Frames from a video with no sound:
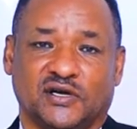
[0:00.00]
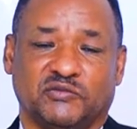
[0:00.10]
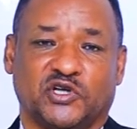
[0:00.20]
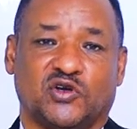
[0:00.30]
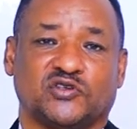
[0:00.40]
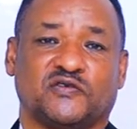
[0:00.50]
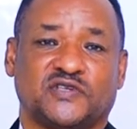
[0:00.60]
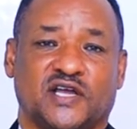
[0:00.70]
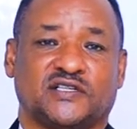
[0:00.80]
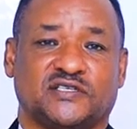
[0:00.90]
because of
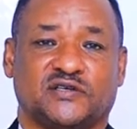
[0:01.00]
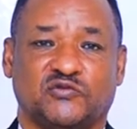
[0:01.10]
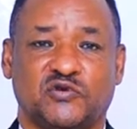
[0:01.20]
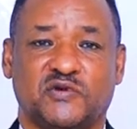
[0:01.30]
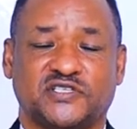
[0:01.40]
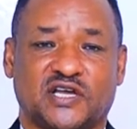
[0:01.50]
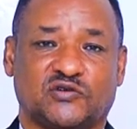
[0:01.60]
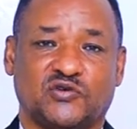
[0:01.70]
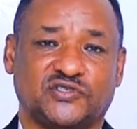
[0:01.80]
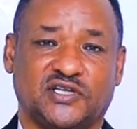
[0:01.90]
that, women are
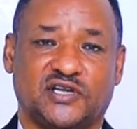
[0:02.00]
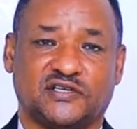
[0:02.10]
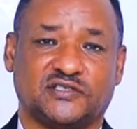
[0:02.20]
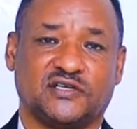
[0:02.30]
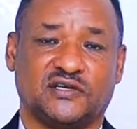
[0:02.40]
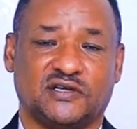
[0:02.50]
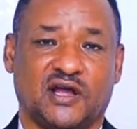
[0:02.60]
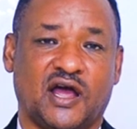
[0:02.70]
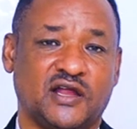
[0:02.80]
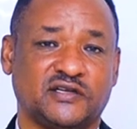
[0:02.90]
considered
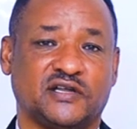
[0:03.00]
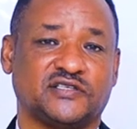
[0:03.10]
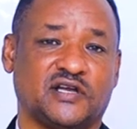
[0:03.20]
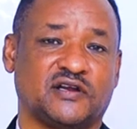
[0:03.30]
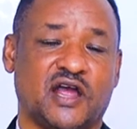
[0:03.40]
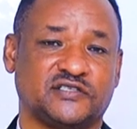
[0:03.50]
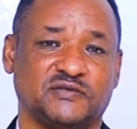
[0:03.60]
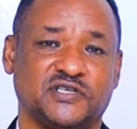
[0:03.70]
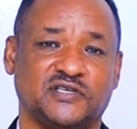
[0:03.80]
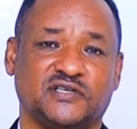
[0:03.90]
under their
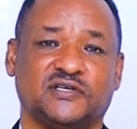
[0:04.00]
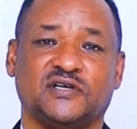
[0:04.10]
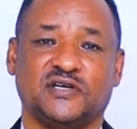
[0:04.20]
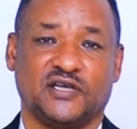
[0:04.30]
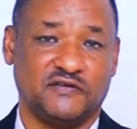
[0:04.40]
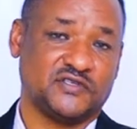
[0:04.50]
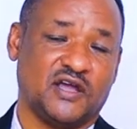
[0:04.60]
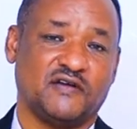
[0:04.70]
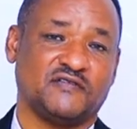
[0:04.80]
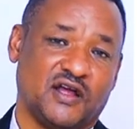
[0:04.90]
husband if they
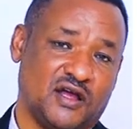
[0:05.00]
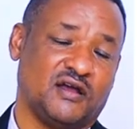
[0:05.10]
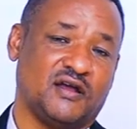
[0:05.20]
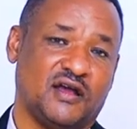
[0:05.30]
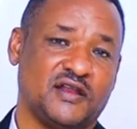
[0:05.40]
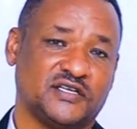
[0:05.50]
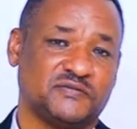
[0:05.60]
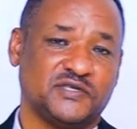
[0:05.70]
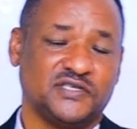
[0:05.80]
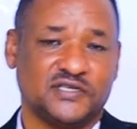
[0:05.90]
have an
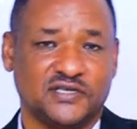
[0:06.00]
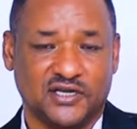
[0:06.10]
husband.